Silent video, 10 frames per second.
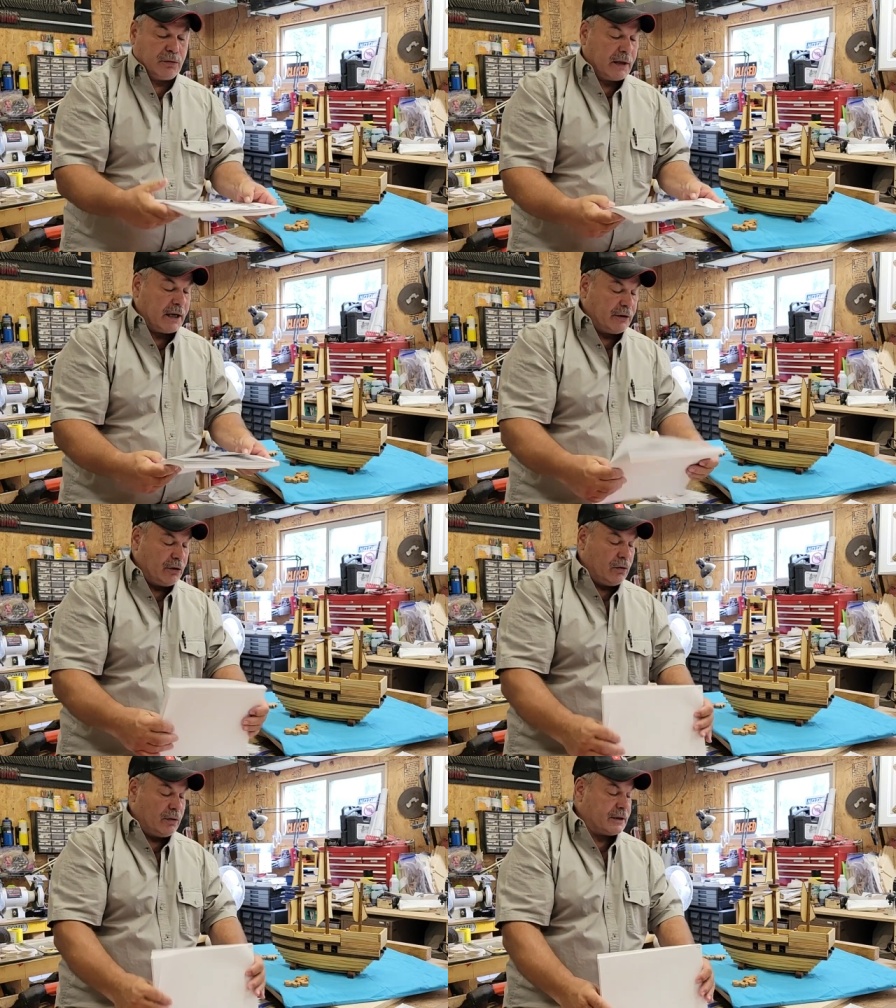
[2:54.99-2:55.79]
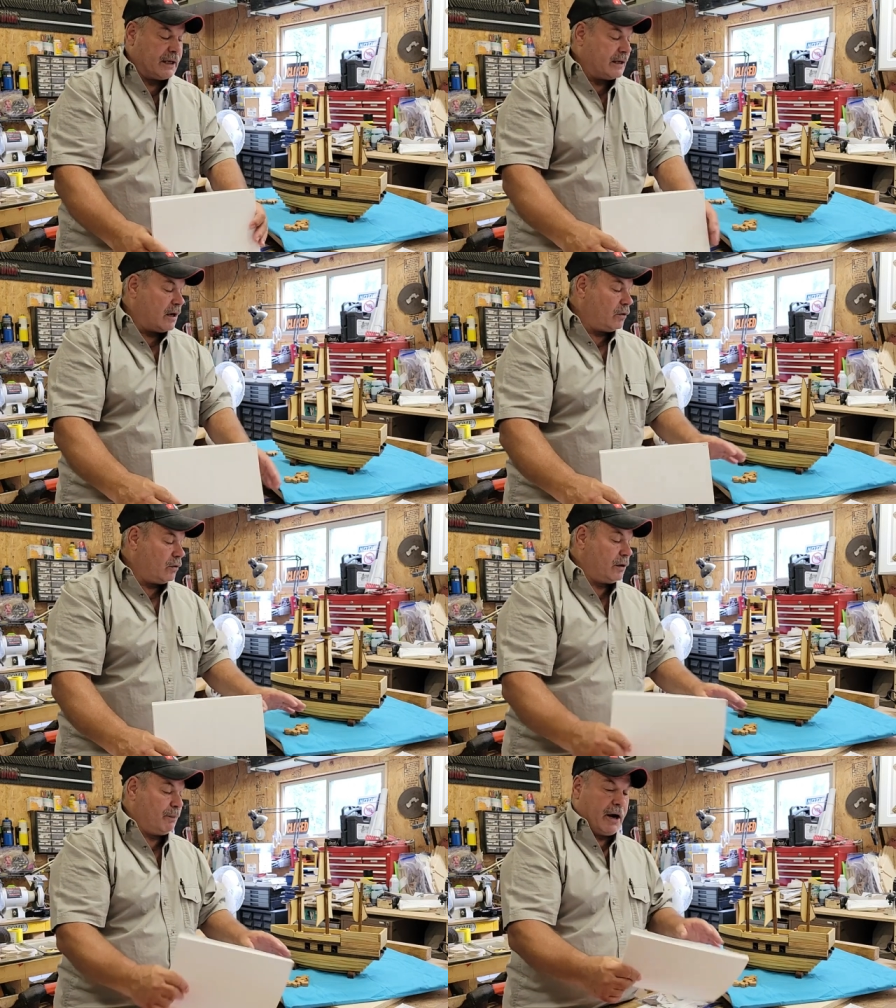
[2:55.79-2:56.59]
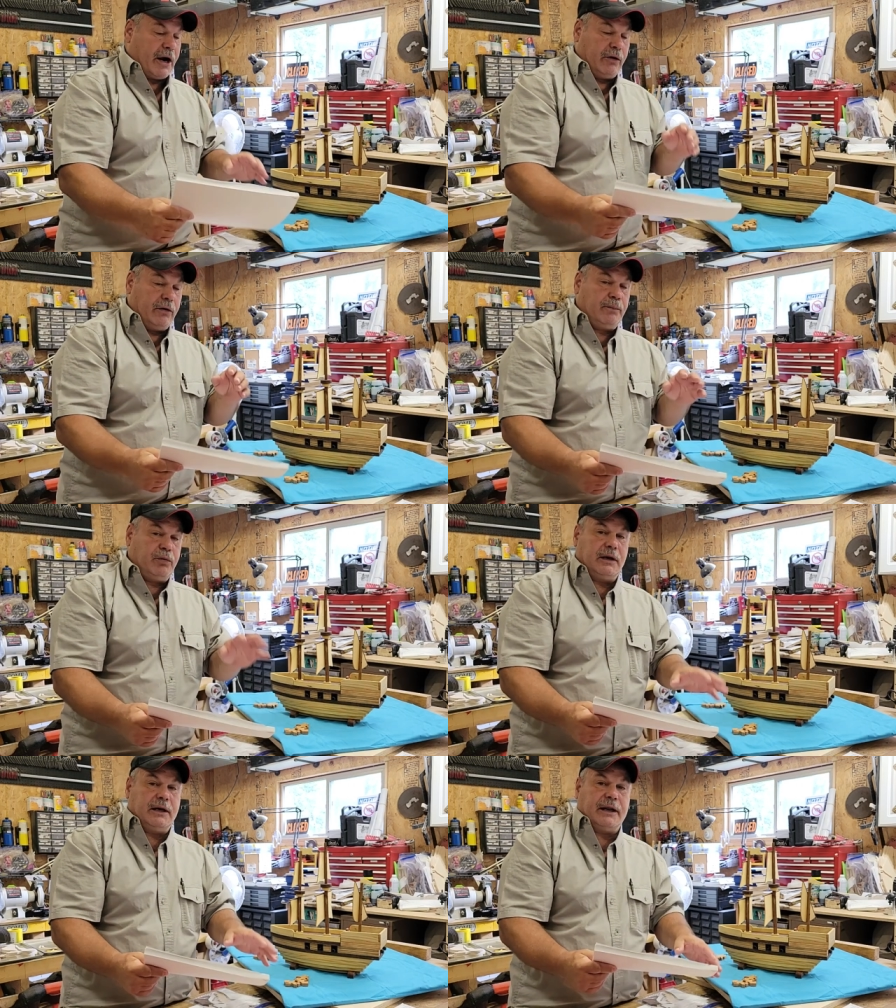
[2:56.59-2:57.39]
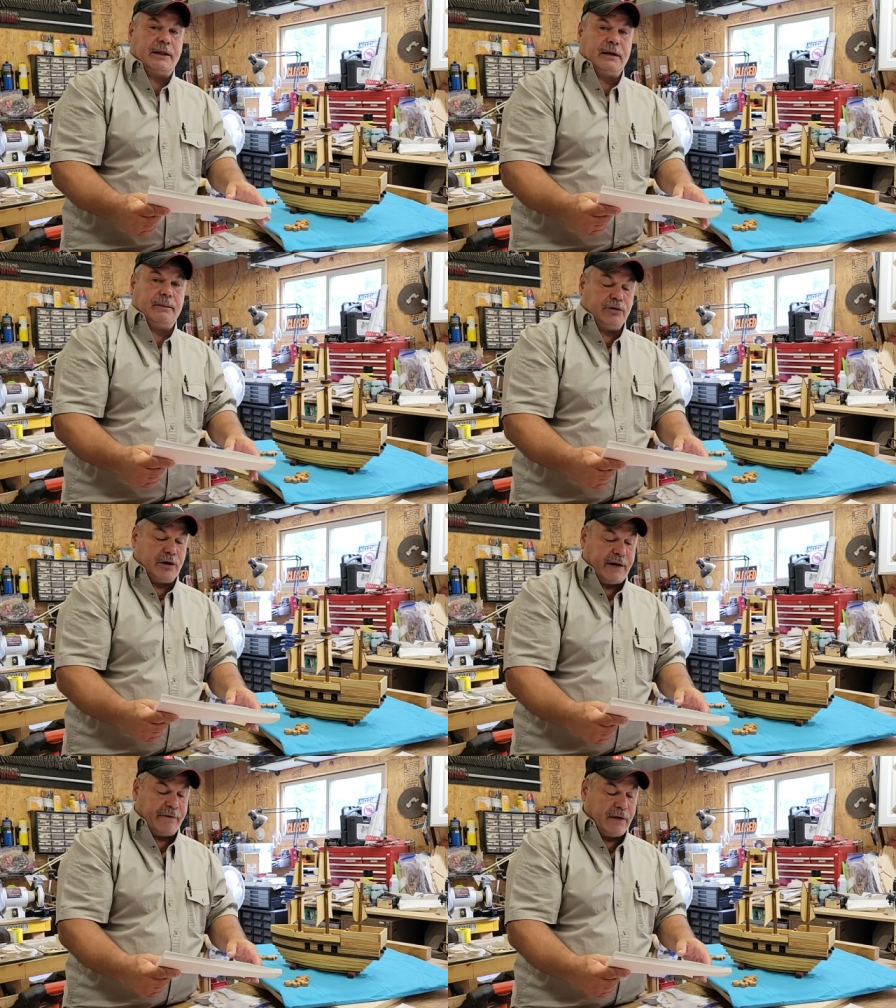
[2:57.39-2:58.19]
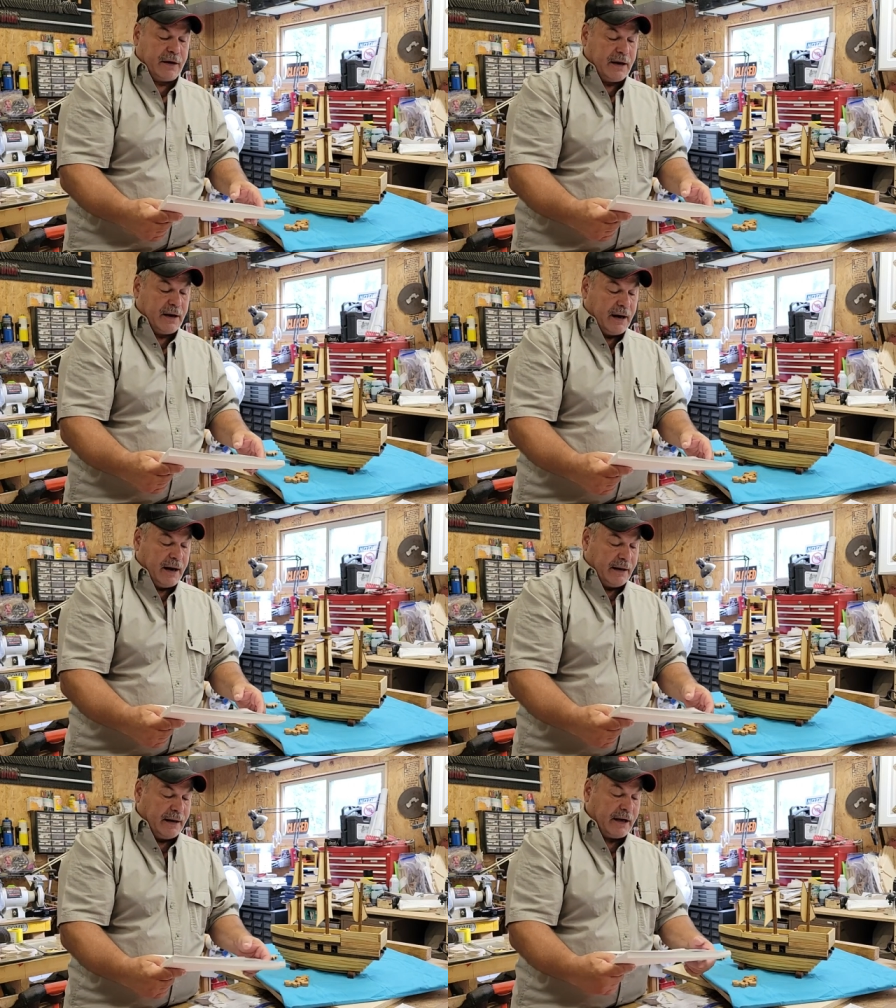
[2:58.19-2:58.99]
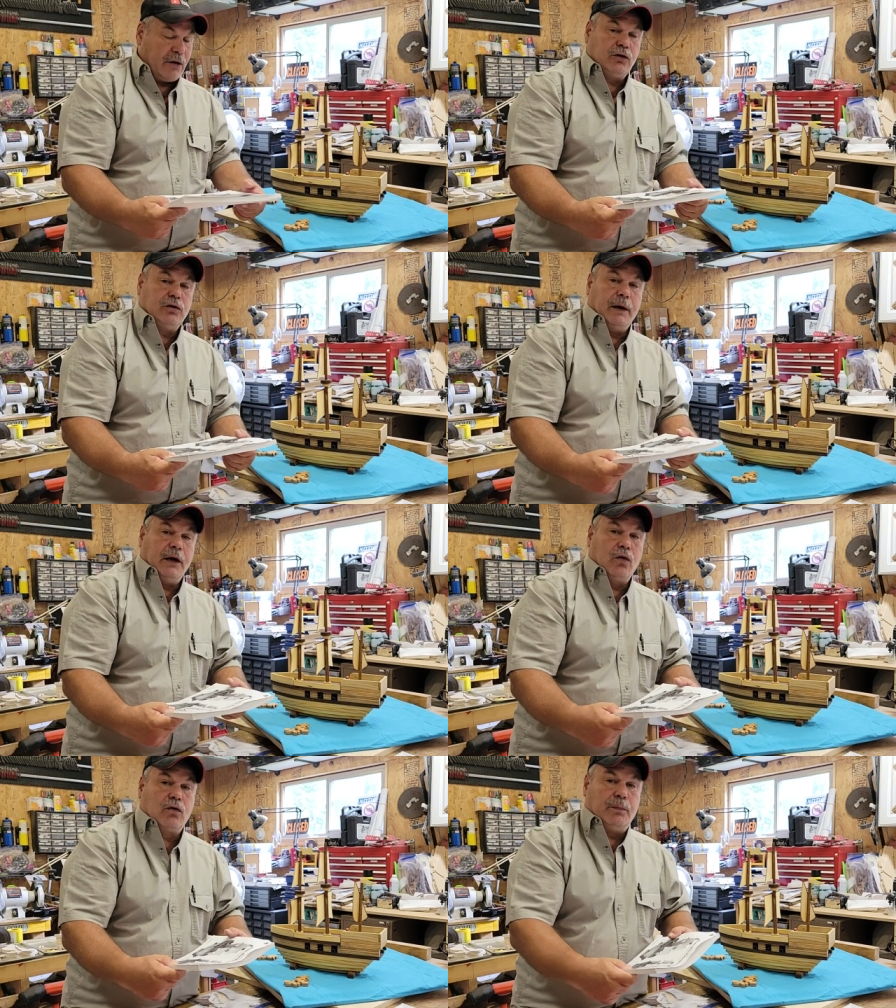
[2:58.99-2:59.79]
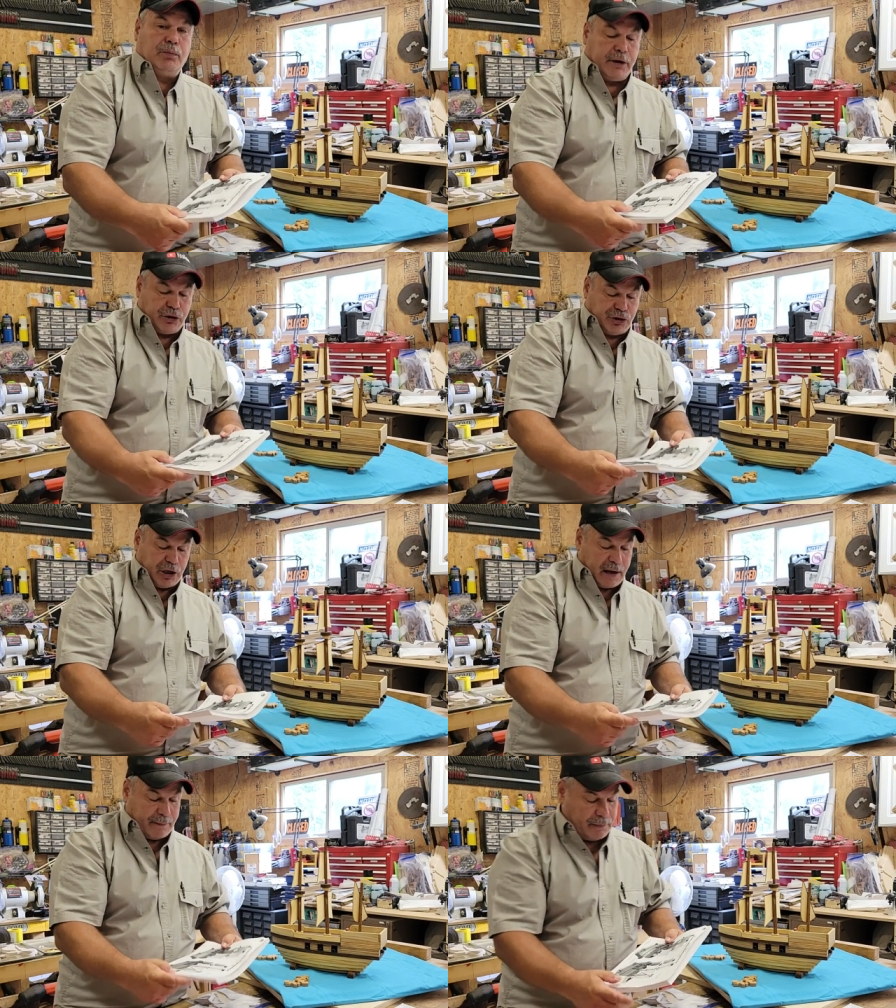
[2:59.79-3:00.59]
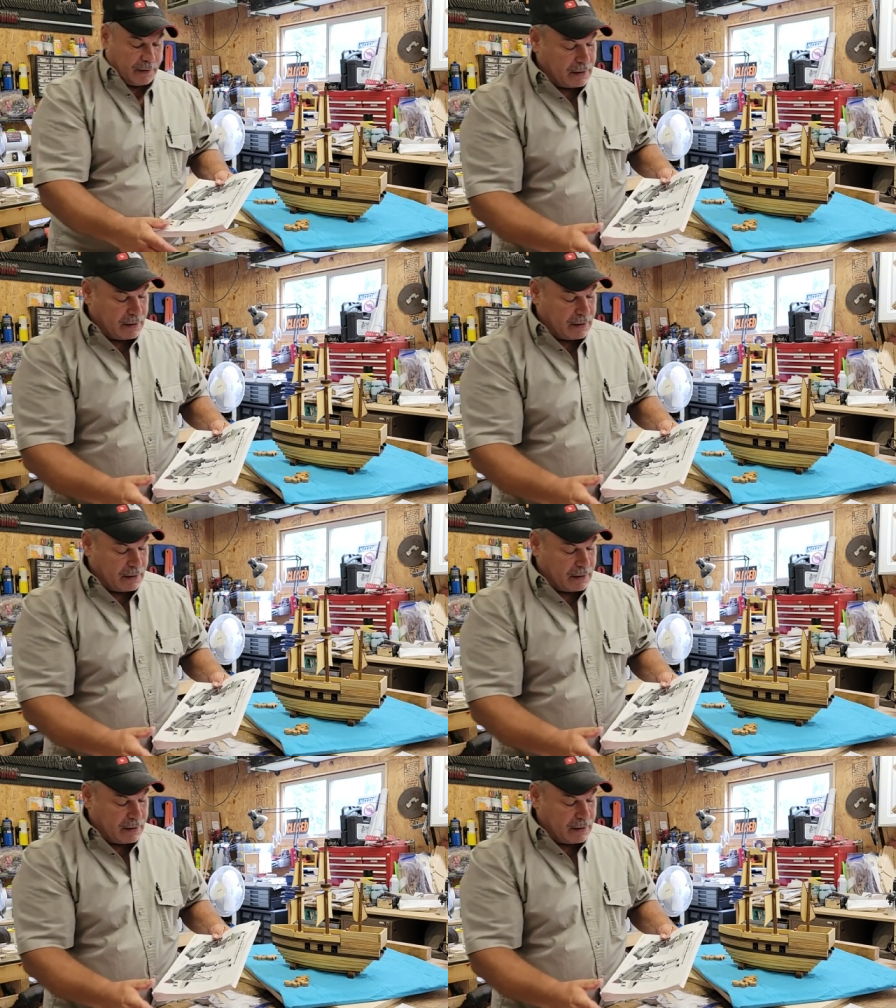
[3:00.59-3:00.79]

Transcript: So what I do is I download the pattern, put it on a thumb drive, and then I go to my local print shop